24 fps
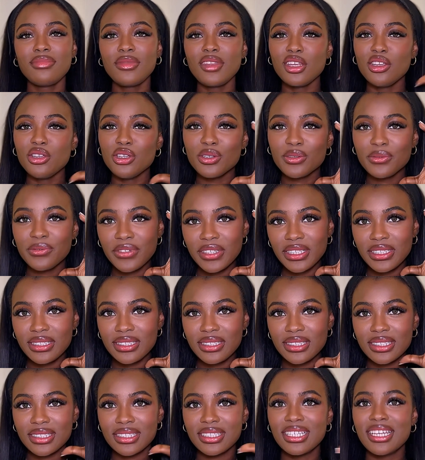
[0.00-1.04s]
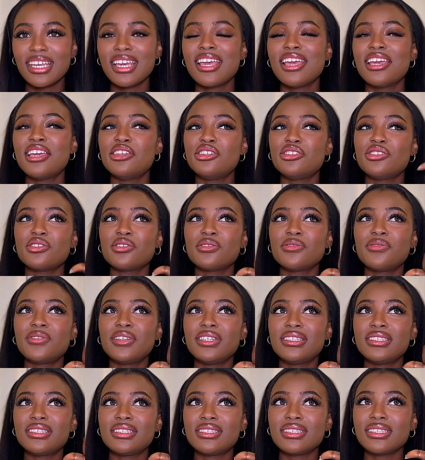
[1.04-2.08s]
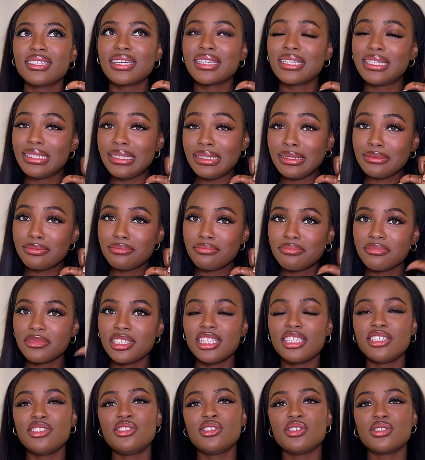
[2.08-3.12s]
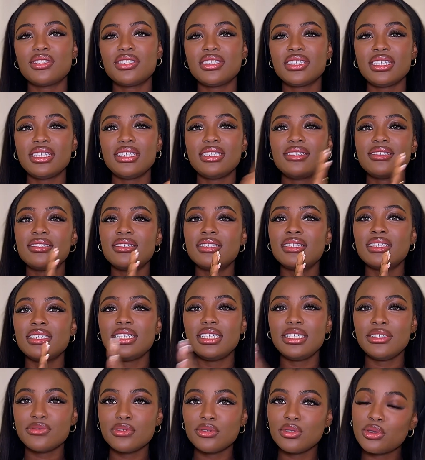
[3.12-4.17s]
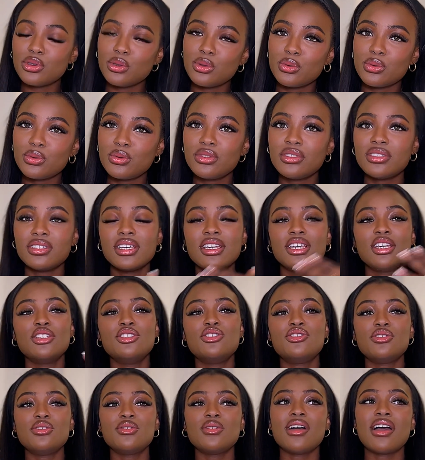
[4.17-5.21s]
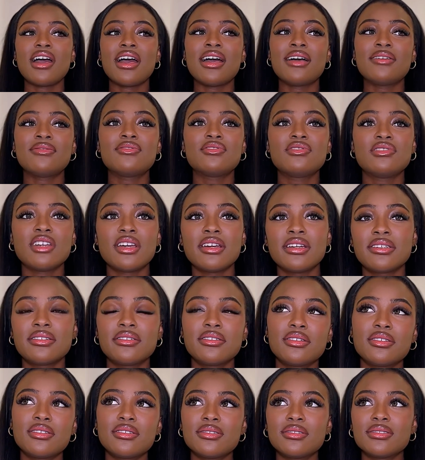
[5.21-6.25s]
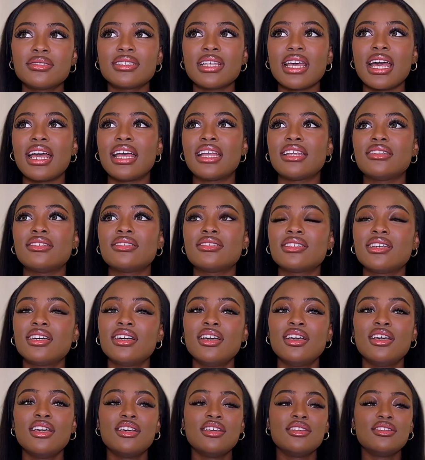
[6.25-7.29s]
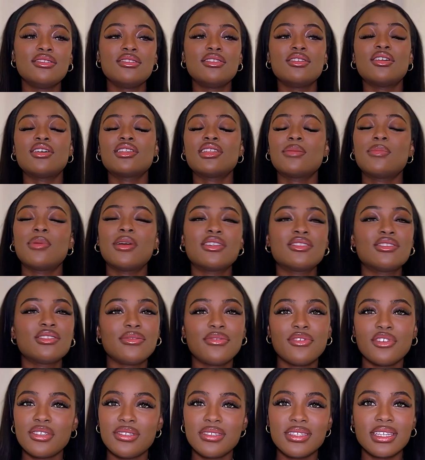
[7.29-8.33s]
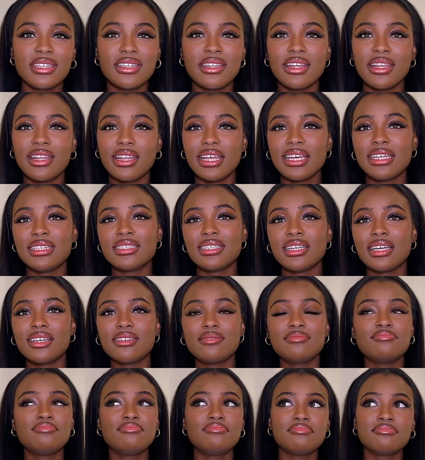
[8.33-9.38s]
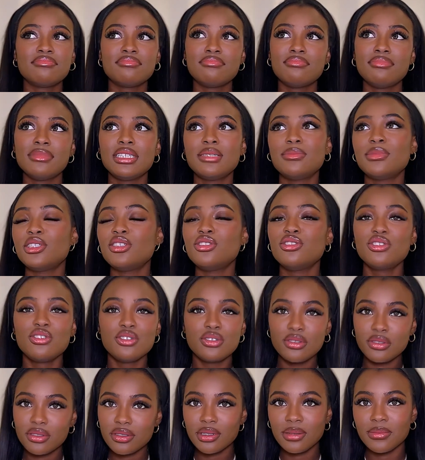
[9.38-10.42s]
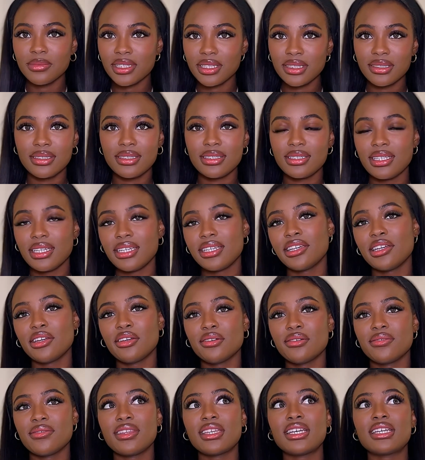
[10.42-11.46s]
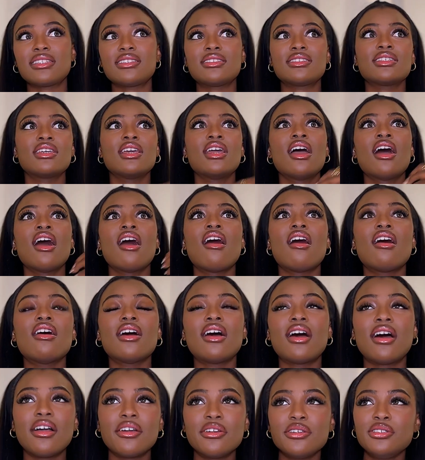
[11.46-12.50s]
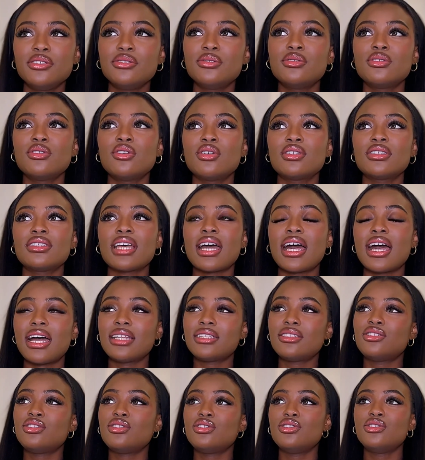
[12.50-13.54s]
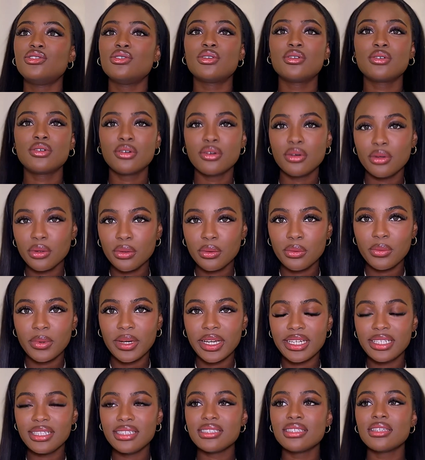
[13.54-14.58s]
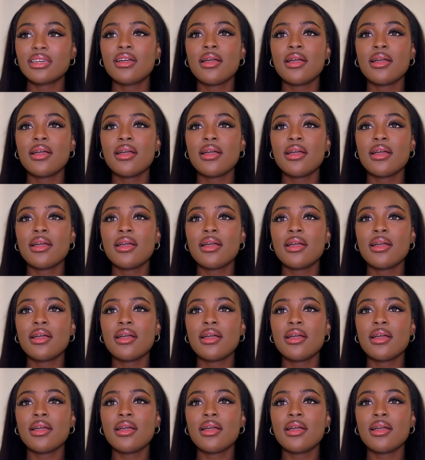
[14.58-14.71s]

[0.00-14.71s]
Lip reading: your face. Is your face clean? Is your skin even toned? Do you have dark knuckles and the other parts of your skin are lighter? Maybe you should do something to take care of that. Are you not at your goal weight?